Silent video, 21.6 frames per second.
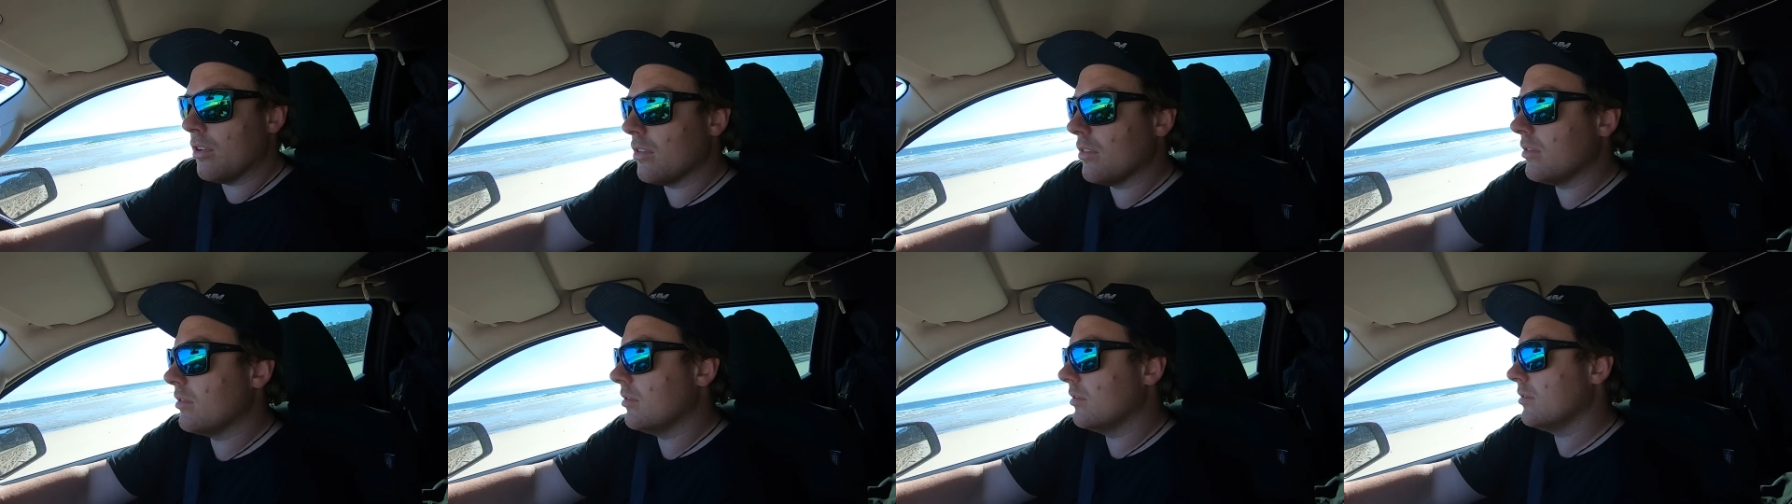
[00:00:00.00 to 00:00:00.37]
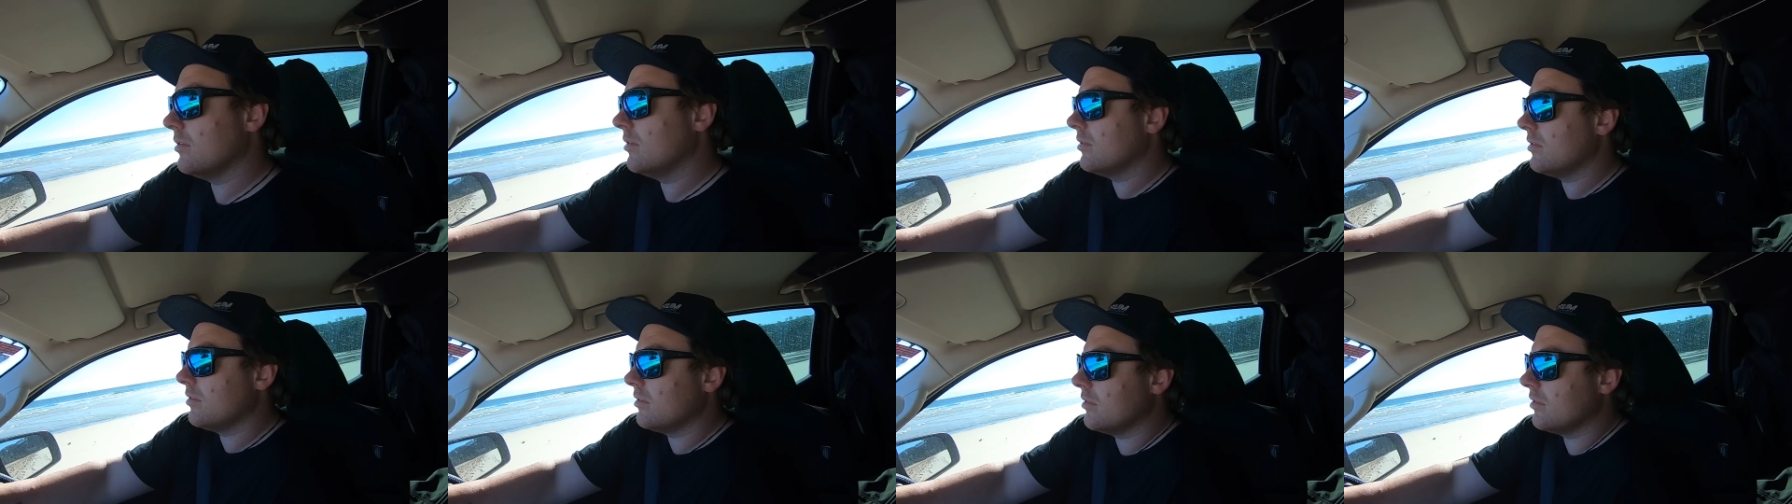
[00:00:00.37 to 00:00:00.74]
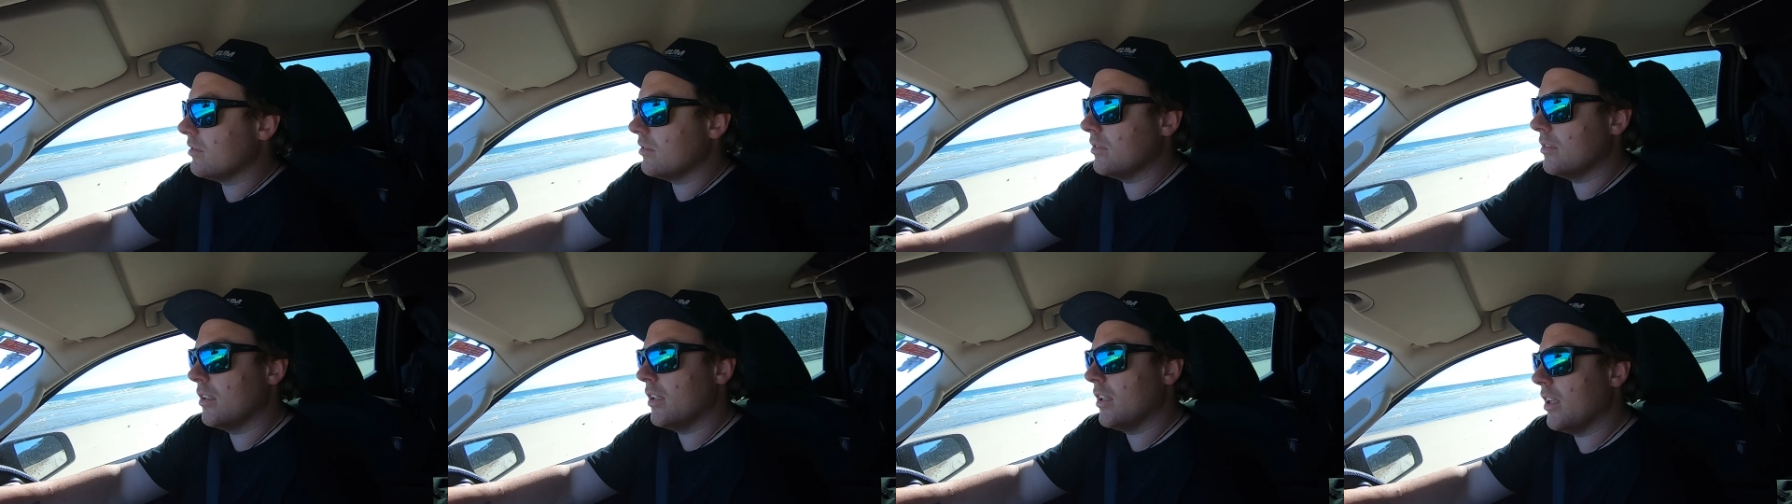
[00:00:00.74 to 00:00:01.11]

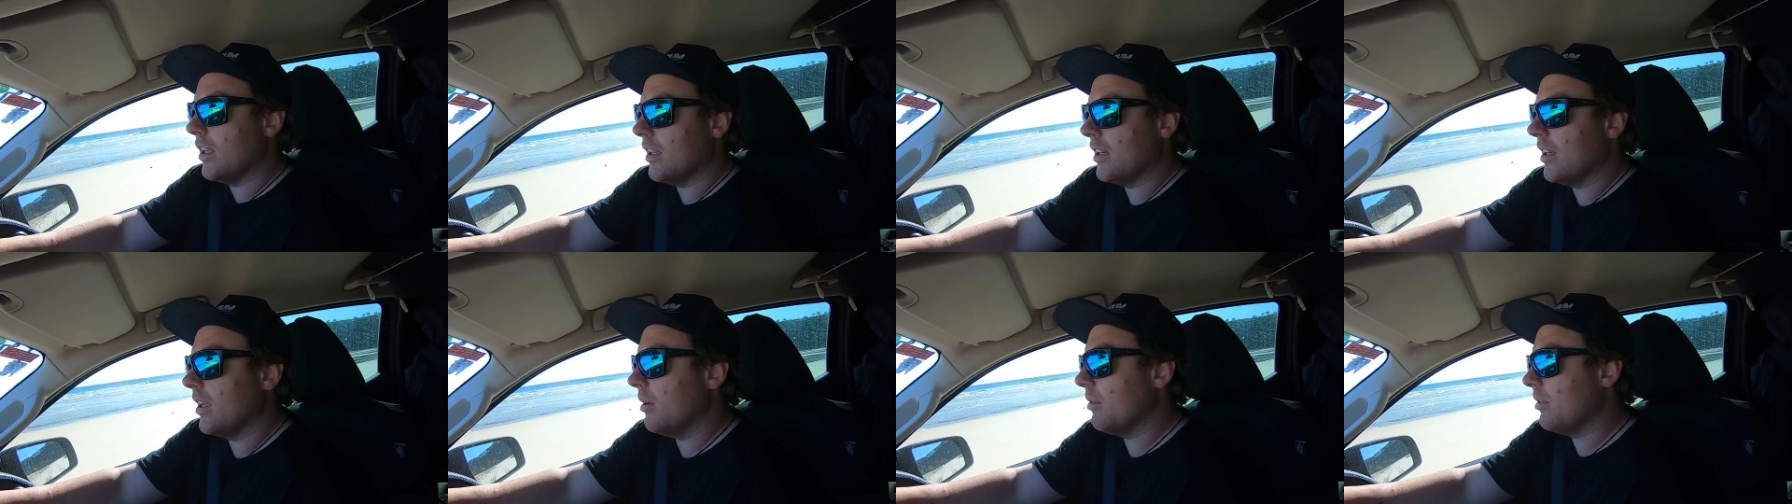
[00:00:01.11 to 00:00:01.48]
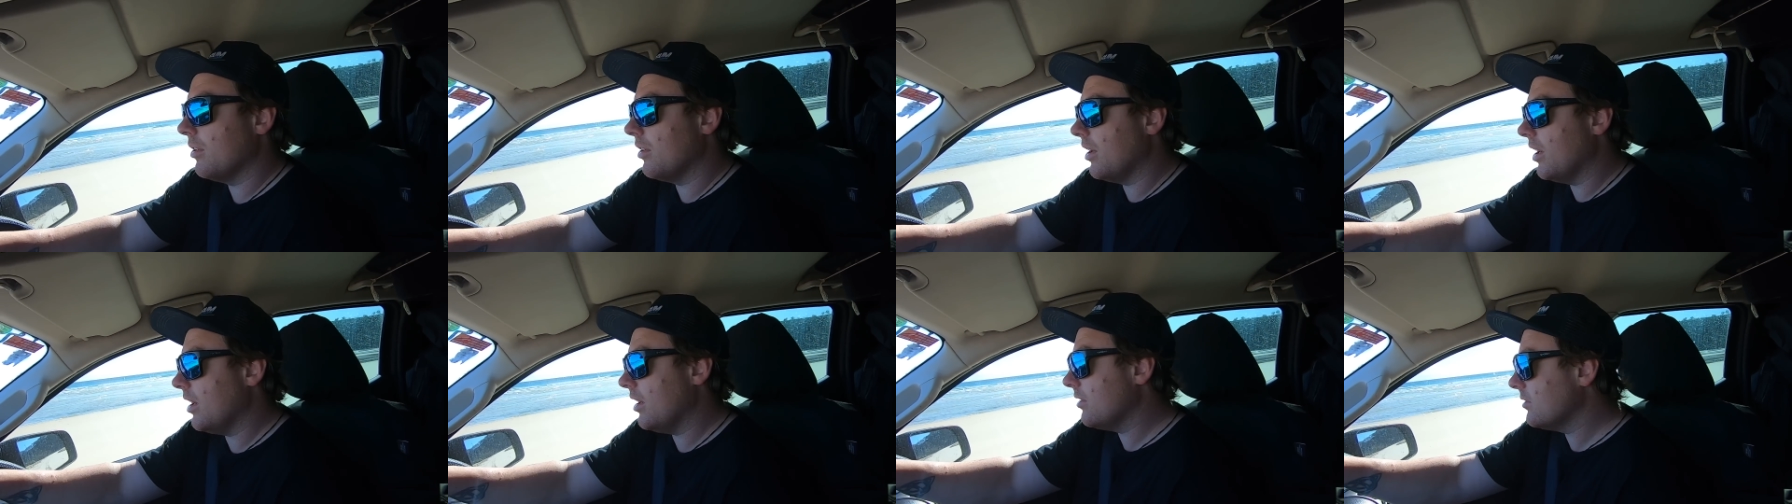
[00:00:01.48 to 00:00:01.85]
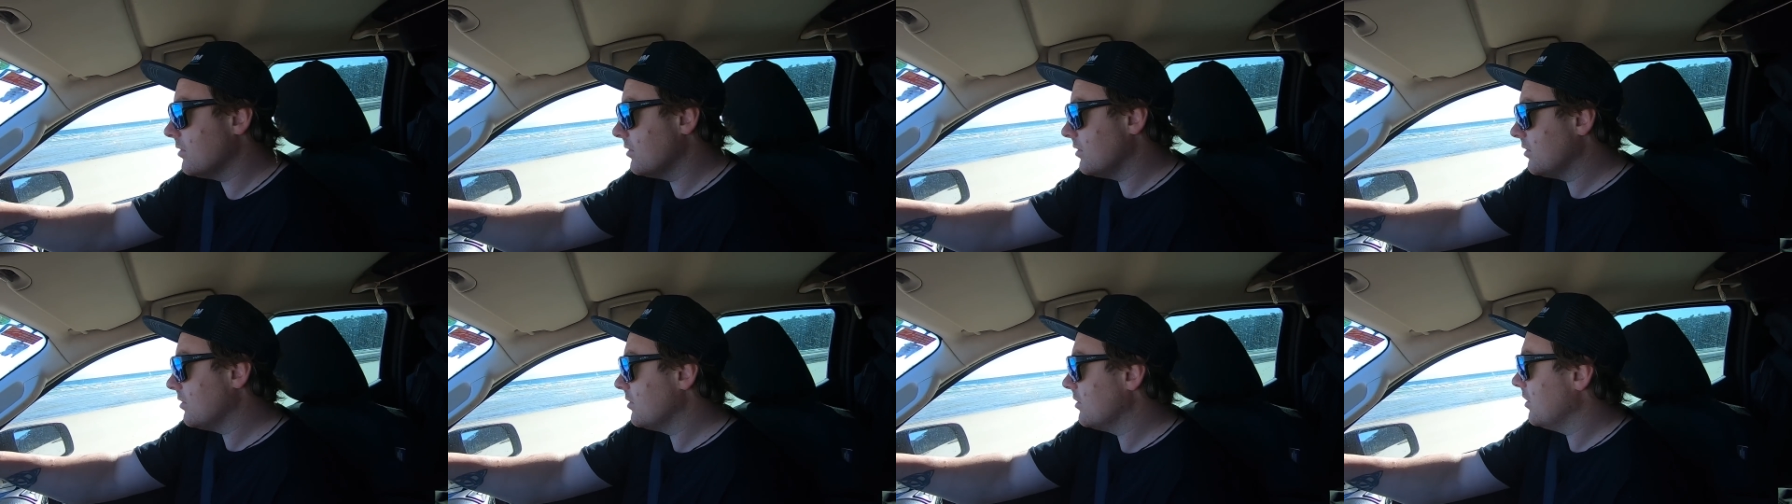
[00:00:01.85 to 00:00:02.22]
And now we're out
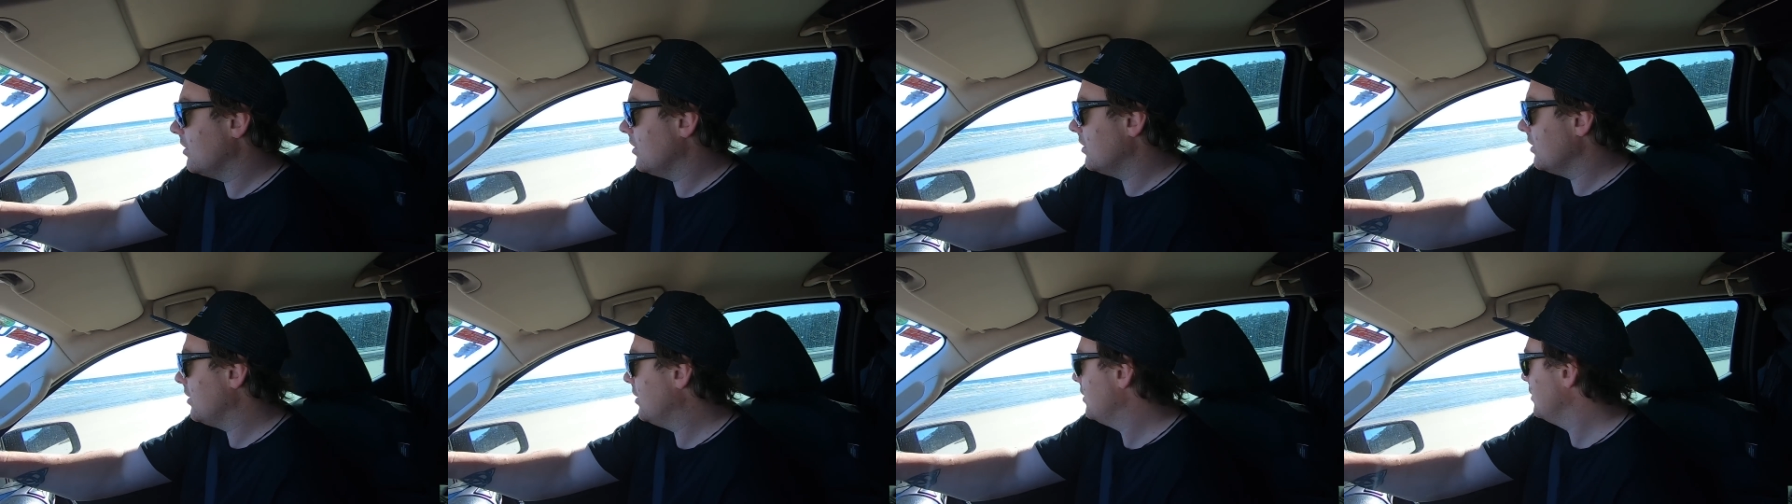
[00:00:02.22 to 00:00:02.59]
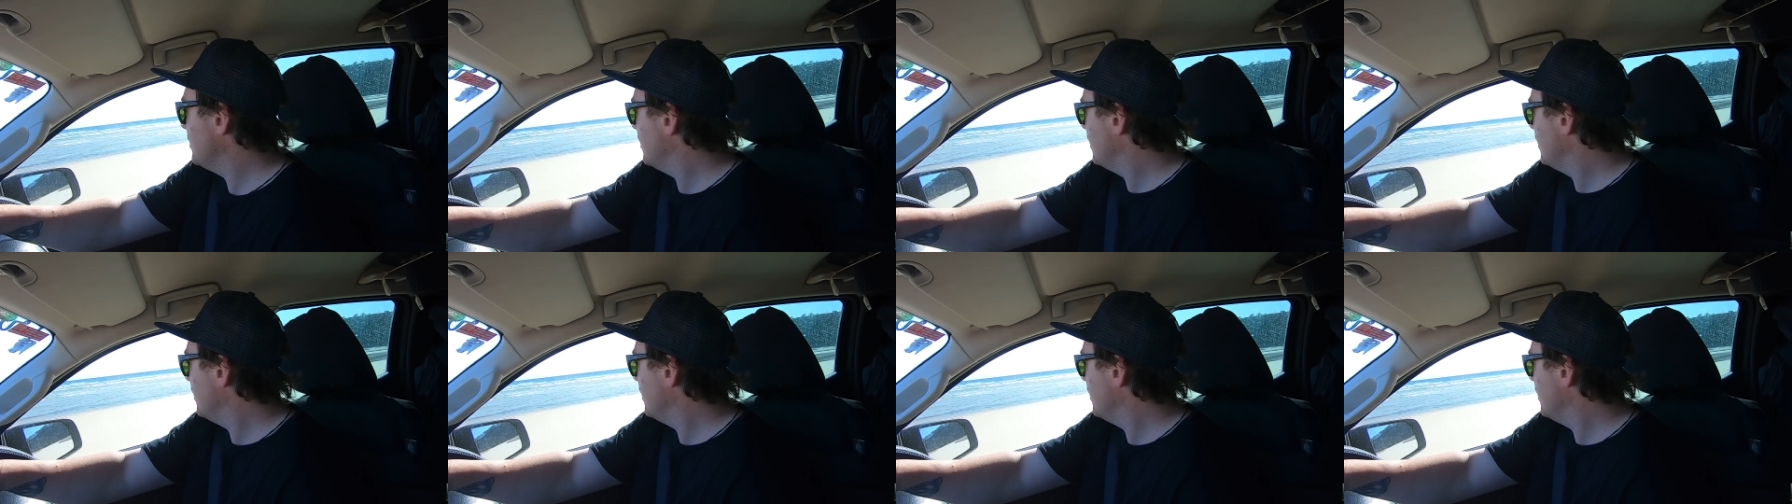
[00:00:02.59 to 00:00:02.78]
into